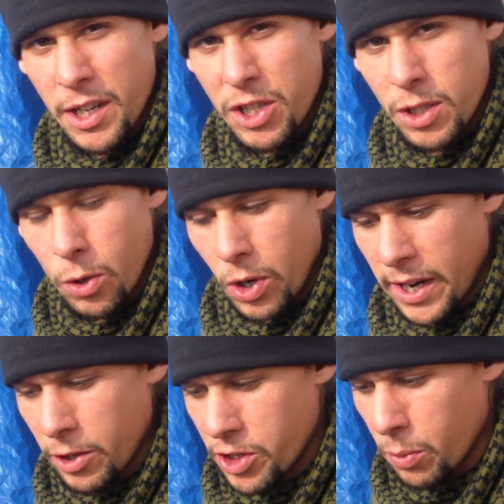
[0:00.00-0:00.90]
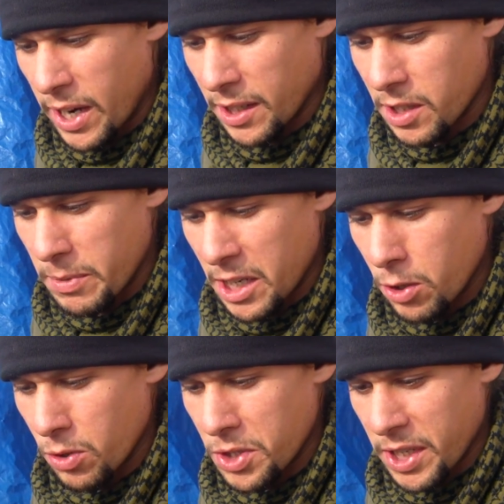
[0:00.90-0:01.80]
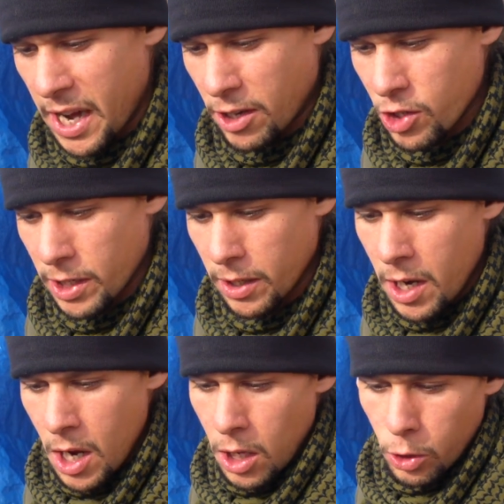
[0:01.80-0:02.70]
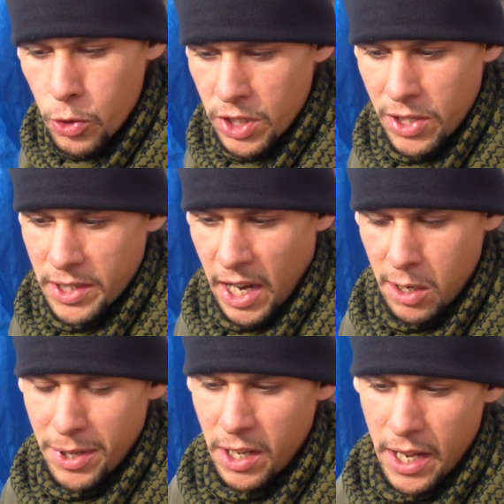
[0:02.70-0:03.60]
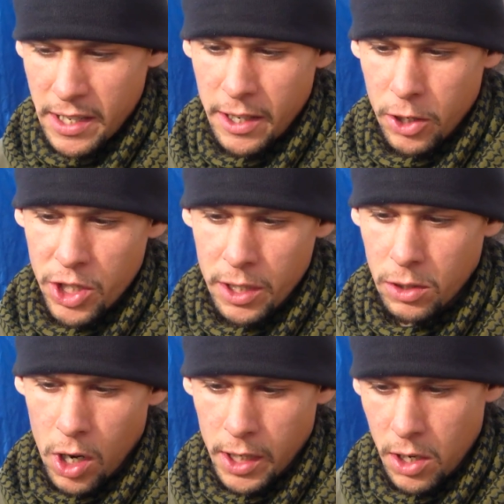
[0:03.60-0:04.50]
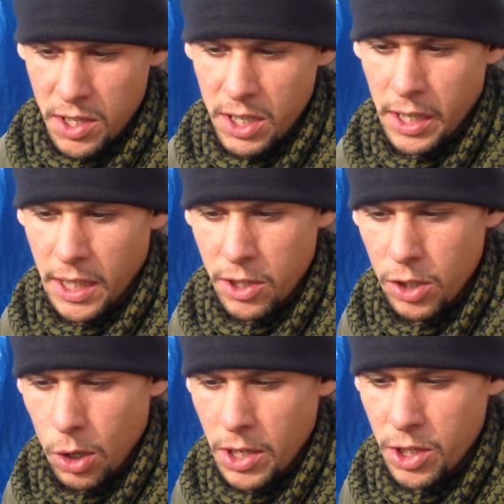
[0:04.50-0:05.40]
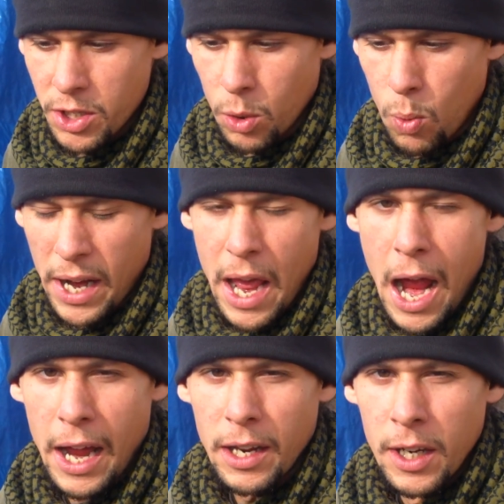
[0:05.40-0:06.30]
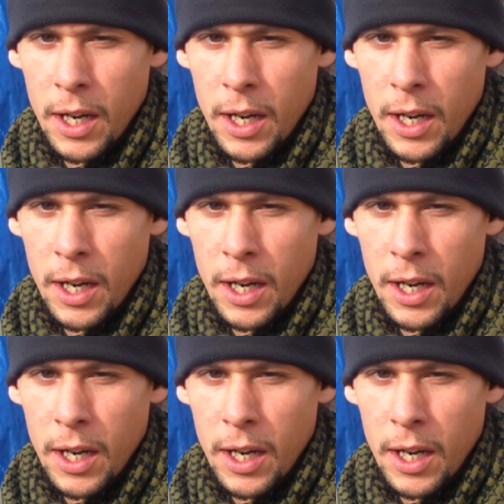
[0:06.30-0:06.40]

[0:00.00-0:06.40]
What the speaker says: It is stored energy waiting to be used, and actually loses a tiny bit of that energy the longer it's sitting in storage. So why not?